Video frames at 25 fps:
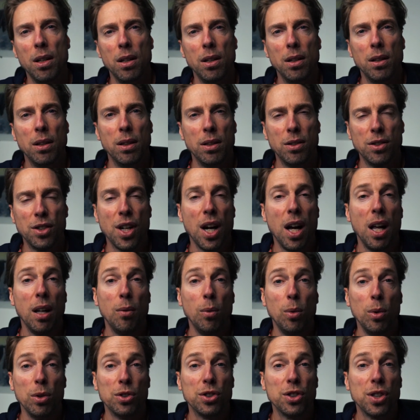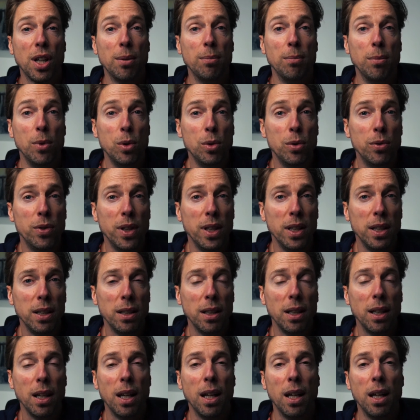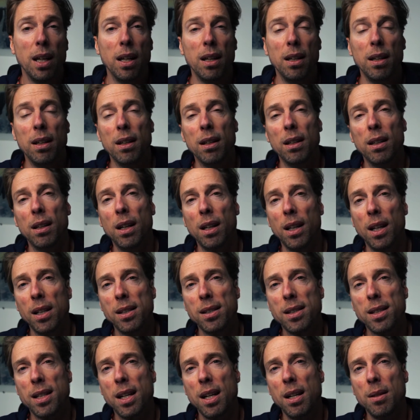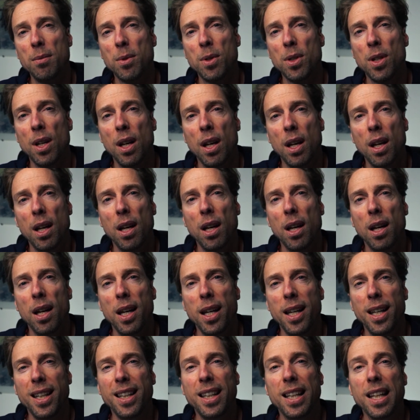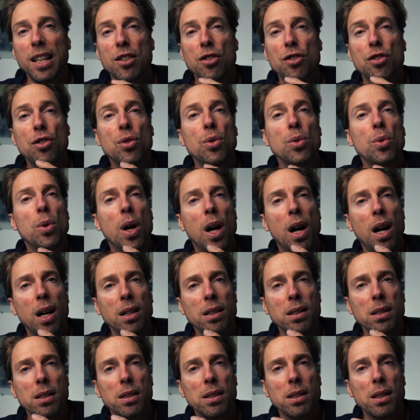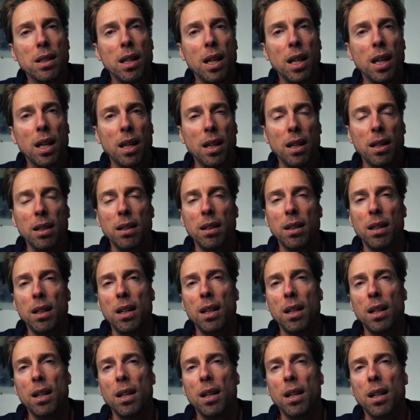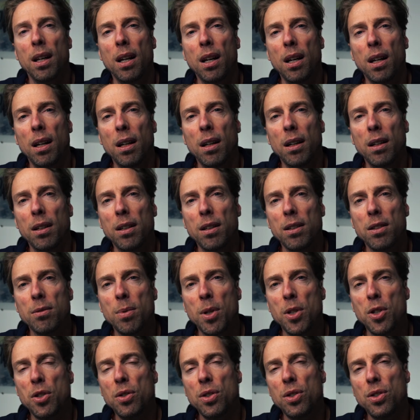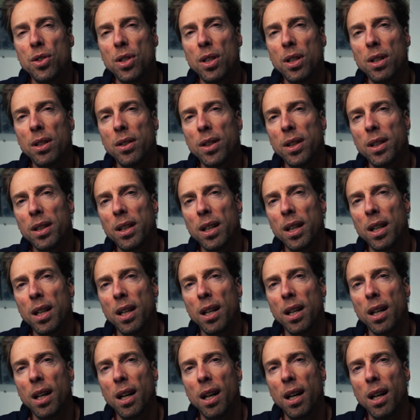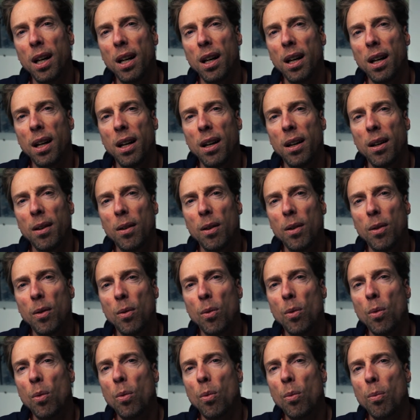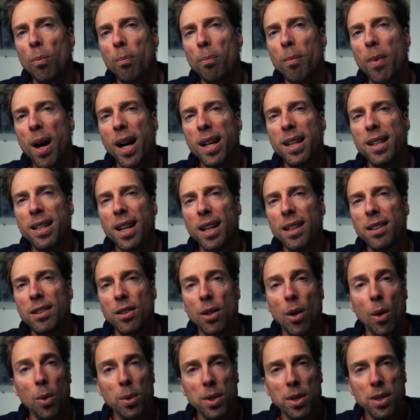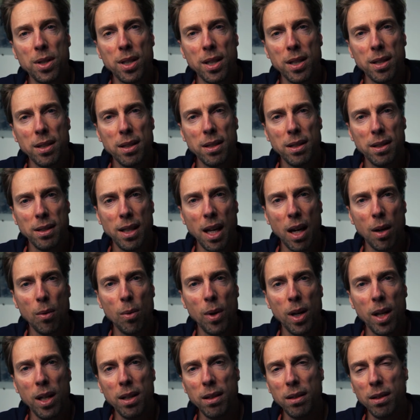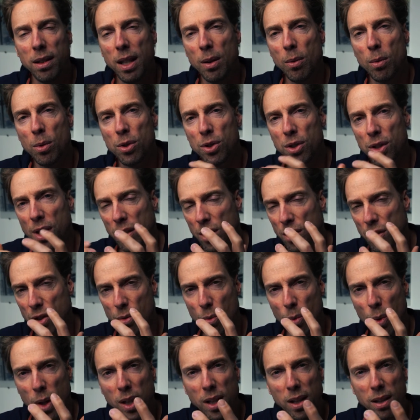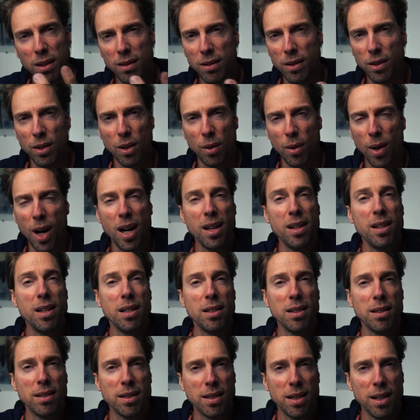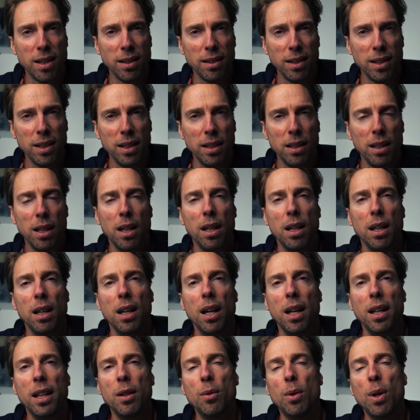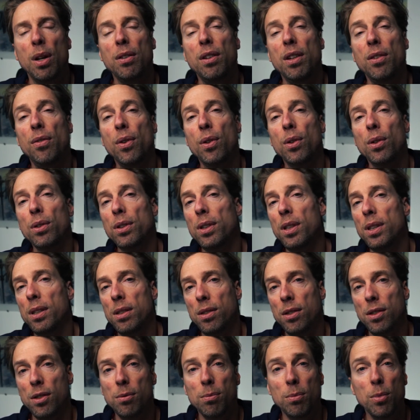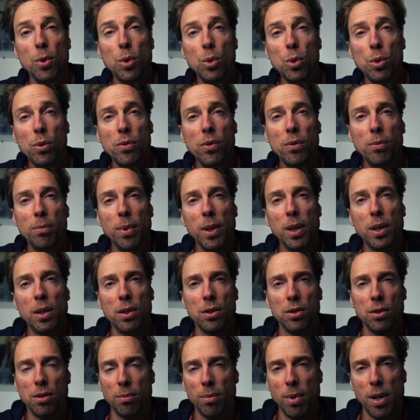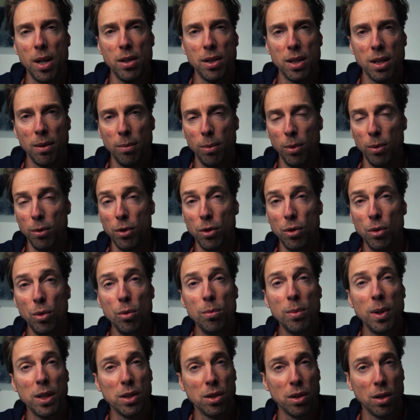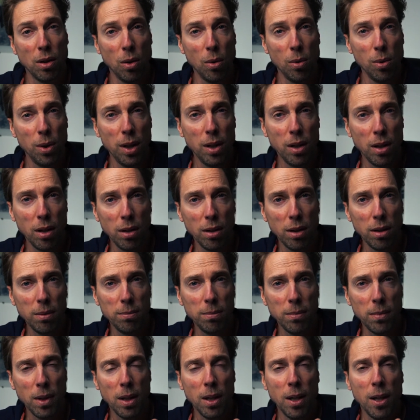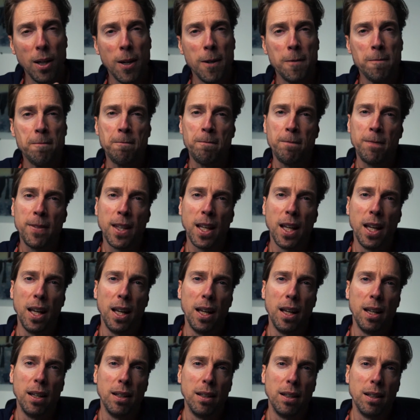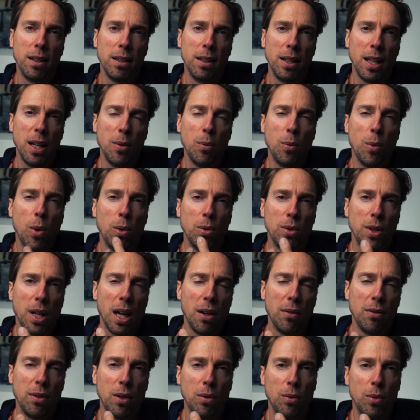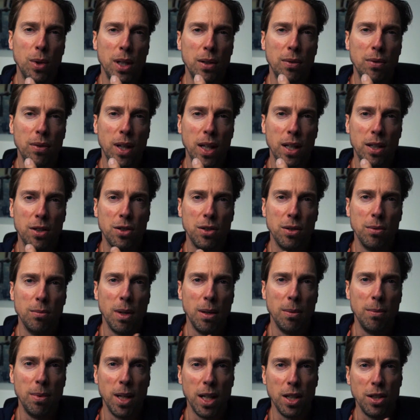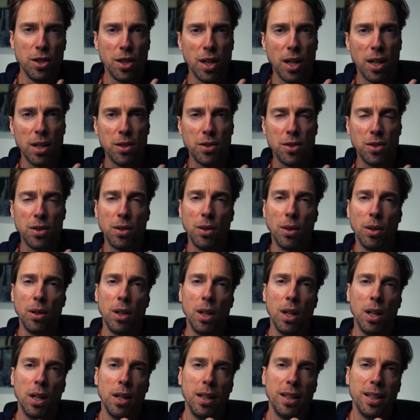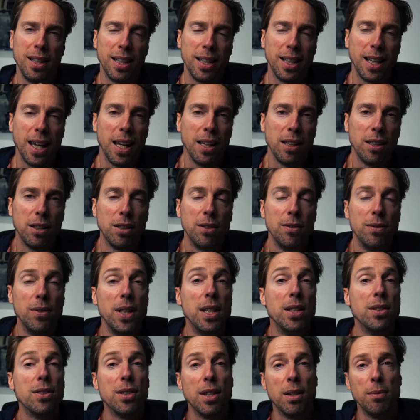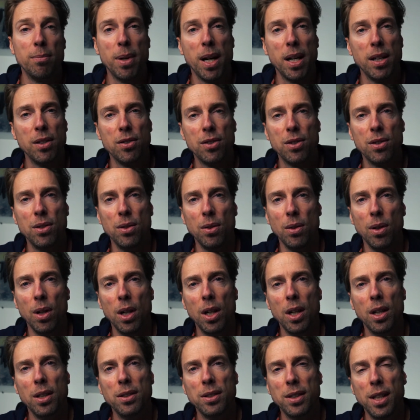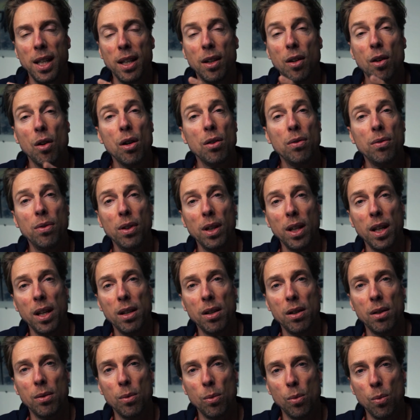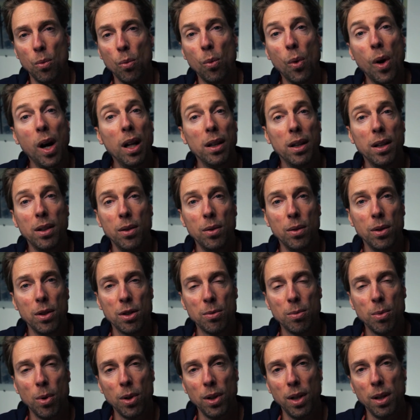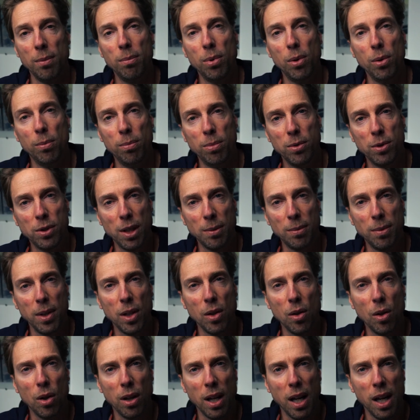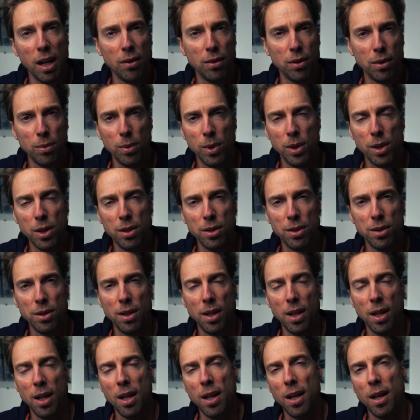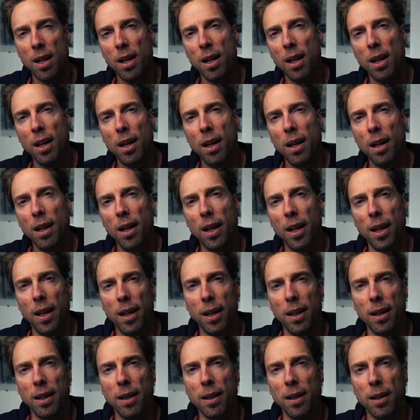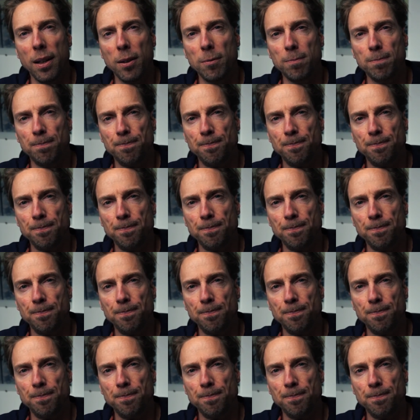the child will start moving, and a lot of times it gets too hot, and especially children might not notice it that way. They will start sweating, you know, unnecessarily, and they will have difficulties to move because the parents have put too much clothing on them, and they won't have the reflex to maybe adjust, or can't convince their parents to take off a layer while they're doing the sport, then put something on afterwards. And